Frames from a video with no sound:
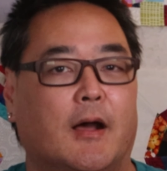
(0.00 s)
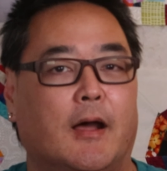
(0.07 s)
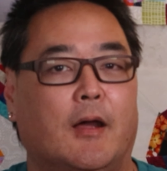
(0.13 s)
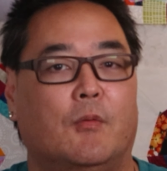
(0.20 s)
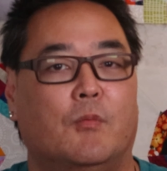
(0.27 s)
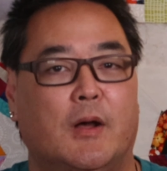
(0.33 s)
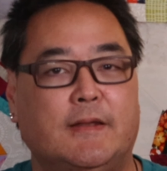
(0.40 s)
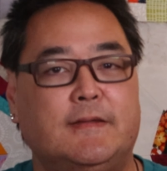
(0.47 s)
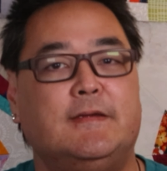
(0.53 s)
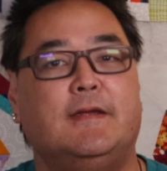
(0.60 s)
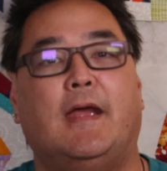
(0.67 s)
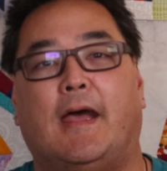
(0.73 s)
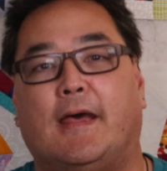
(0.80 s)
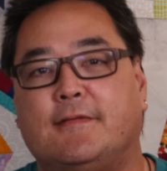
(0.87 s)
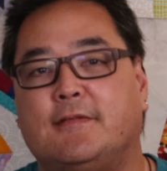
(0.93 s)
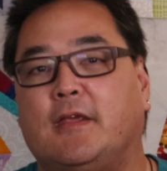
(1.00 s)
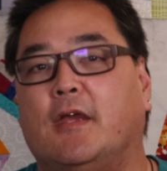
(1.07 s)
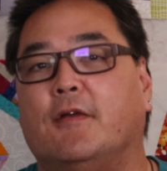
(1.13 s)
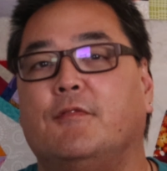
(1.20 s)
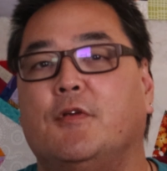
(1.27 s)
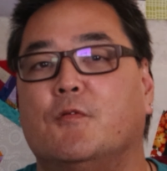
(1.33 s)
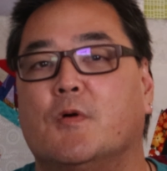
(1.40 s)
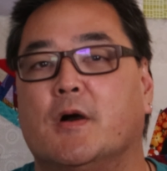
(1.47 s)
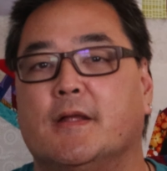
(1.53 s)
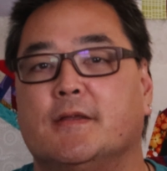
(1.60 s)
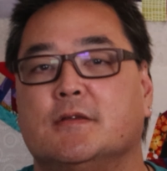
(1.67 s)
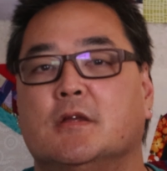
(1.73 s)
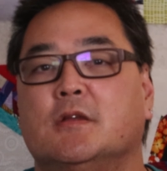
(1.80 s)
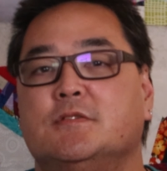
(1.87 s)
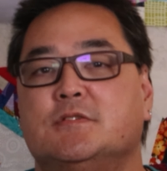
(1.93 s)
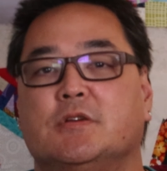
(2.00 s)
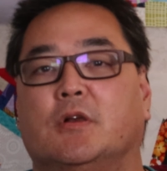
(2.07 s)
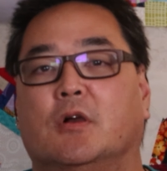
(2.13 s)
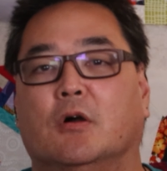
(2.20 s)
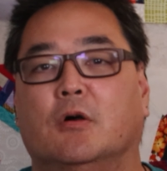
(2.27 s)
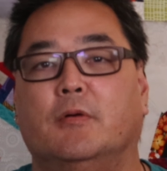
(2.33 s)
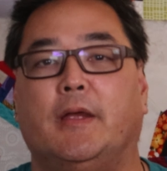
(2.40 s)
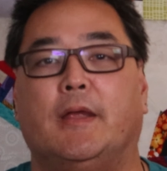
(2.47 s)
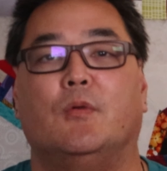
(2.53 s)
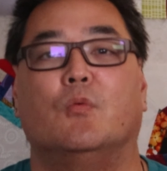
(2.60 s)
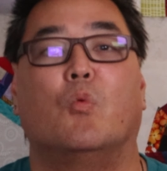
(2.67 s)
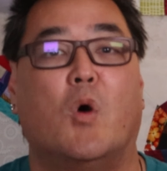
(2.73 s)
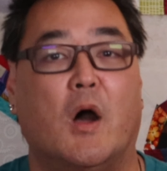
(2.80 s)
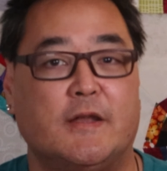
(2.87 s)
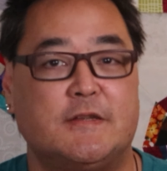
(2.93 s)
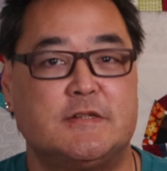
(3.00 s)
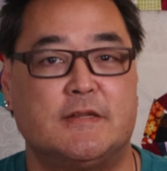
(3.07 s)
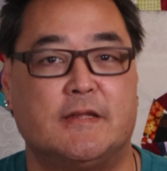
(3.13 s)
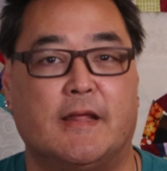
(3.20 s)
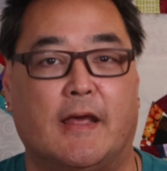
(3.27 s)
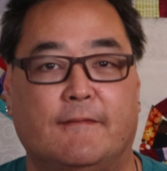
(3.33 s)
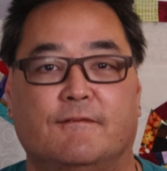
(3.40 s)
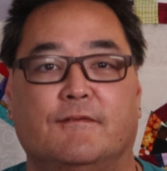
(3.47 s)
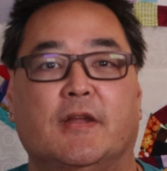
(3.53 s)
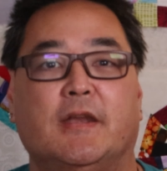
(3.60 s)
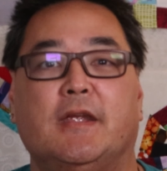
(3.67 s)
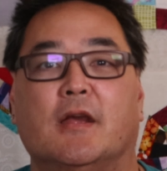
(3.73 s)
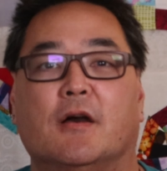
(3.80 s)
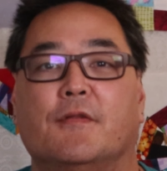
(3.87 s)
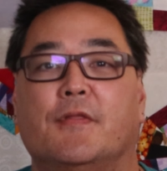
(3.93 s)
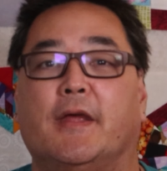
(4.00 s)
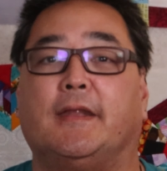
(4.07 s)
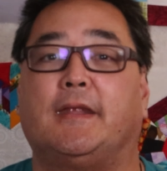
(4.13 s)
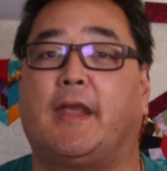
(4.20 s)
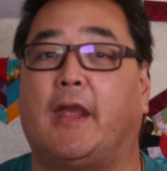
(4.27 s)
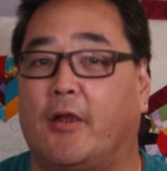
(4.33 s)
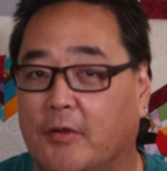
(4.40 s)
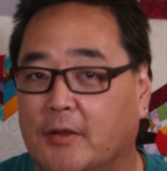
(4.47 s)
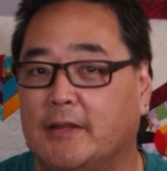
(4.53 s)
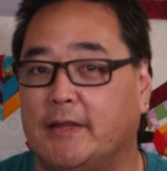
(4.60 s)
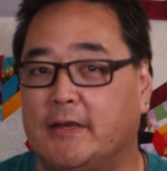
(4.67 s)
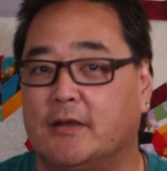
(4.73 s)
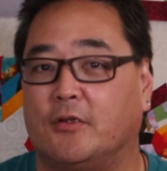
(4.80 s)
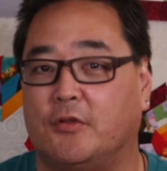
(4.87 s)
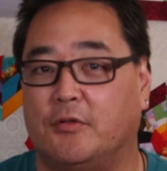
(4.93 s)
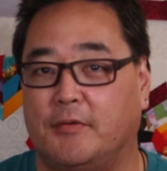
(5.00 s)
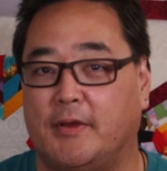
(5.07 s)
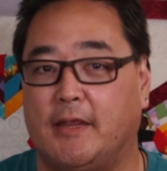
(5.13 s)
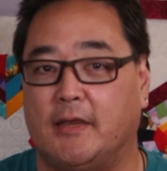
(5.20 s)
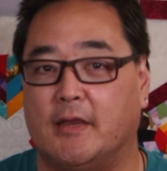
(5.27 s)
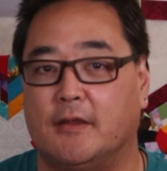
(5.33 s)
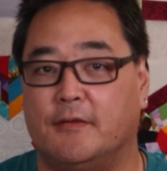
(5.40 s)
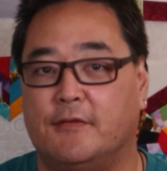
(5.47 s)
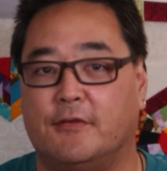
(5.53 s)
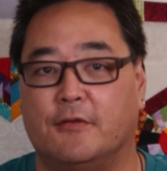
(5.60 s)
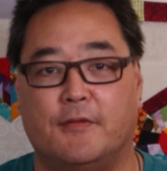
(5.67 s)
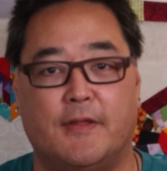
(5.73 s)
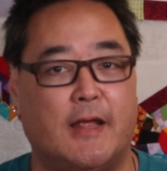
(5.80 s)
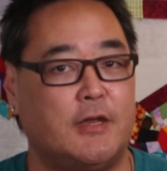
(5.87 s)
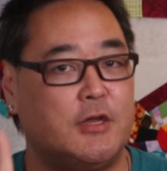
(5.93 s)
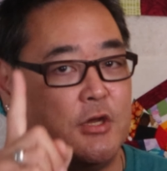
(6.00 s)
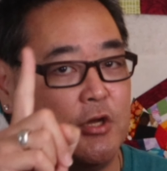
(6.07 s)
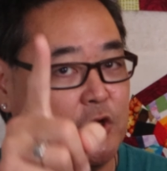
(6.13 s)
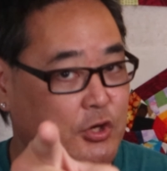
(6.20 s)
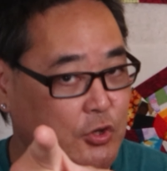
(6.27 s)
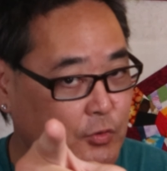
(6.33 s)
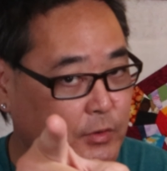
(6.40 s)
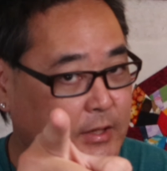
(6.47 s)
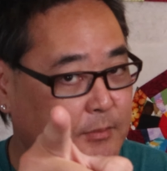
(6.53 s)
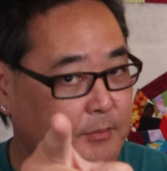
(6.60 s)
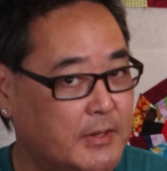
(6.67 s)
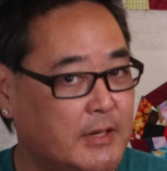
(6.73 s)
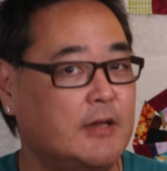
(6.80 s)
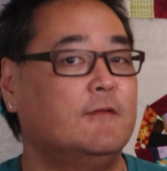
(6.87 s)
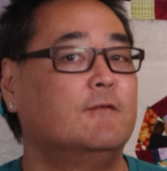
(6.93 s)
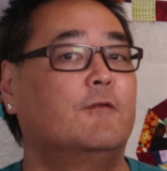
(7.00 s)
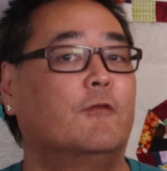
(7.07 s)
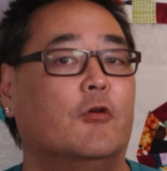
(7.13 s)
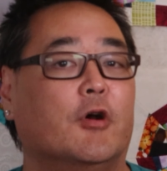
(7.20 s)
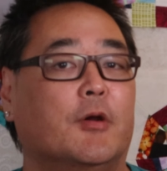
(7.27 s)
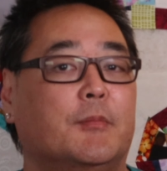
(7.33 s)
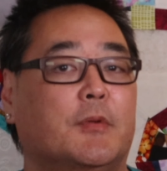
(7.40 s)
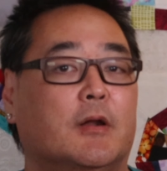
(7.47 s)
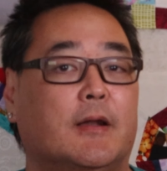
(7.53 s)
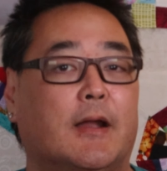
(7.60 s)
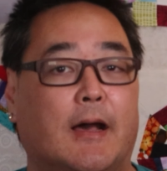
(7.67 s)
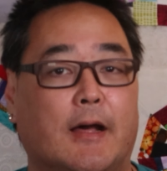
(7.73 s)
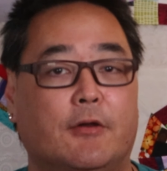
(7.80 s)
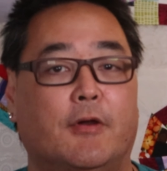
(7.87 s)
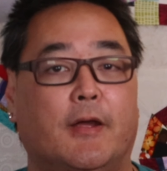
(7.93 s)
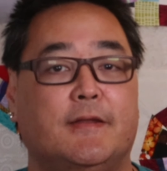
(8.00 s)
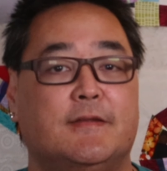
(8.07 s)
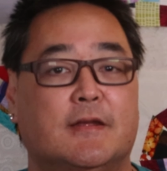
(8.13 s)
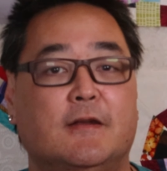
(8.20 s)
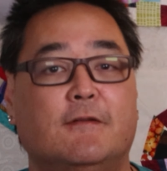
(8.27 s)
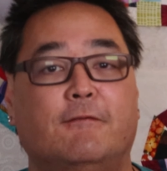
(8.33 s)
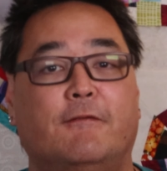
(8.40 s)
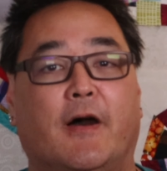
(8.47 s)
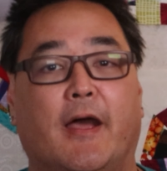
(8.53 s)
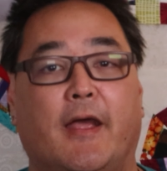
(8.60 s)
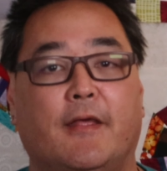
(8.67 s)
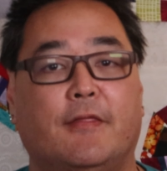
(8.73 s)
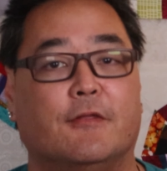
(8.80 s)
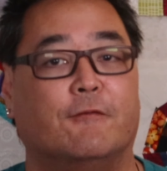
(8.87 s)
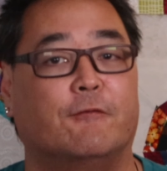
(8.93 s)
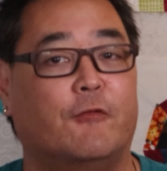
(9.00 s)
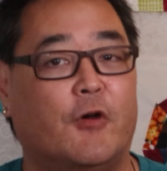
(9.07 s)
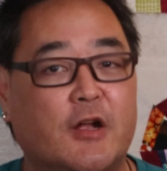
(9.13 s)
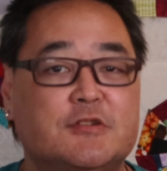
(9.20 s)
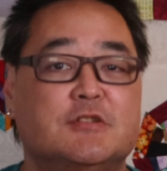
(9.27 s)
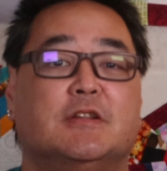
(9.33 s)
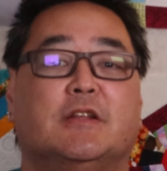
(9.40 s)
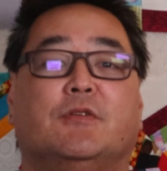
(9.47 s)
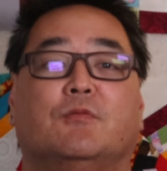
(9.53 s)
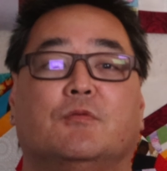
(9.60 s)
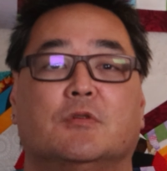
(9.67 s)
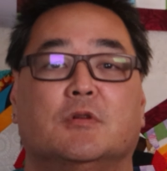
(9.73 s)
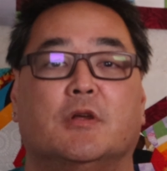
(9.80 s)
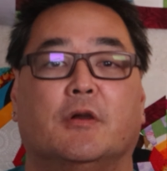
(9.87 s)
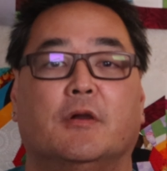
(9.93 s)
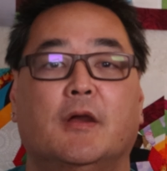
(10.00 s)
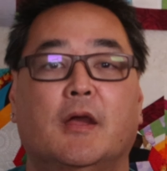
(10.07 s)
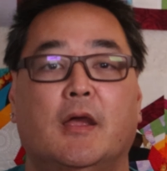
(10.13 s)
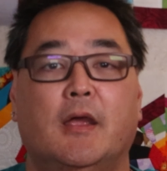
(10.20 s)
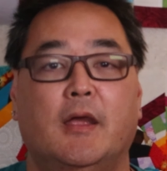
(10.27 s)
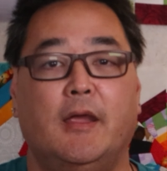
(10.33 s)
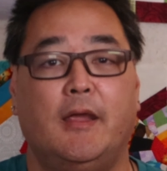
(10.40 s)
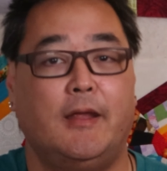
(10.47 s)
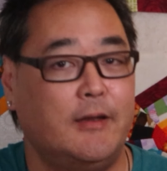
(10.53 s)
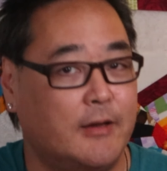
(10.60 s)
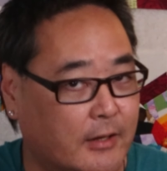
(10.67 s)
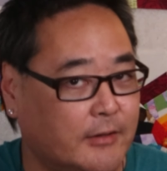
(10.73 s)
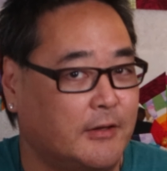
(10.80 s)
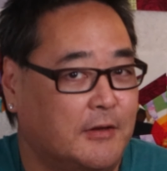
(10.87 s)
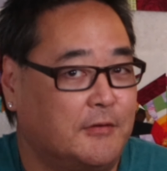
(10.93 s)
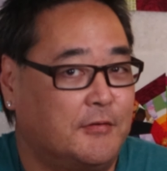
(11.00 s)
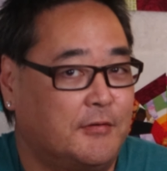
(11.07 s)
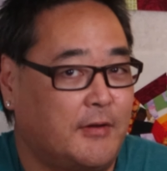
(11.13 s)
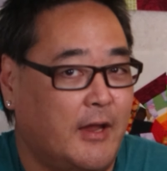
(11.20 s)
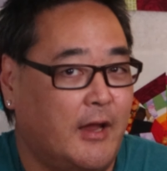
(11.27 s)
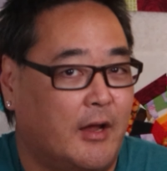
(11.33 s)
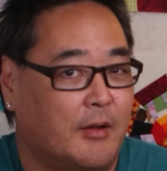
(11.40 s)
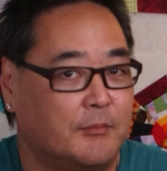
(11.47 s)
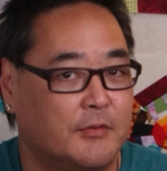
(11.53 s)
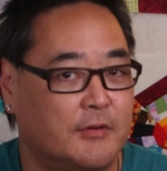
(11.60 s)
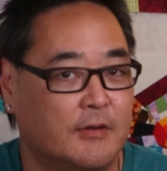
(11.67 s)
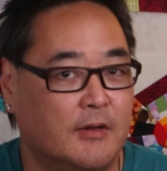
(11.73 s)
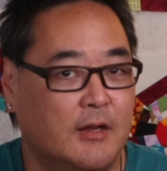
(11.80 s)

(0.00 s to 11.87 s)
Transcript: I want to ask everyone to go and watch that video that Carolina created so that you can be informed on how to identify the fraudulent ruler and not get scammed.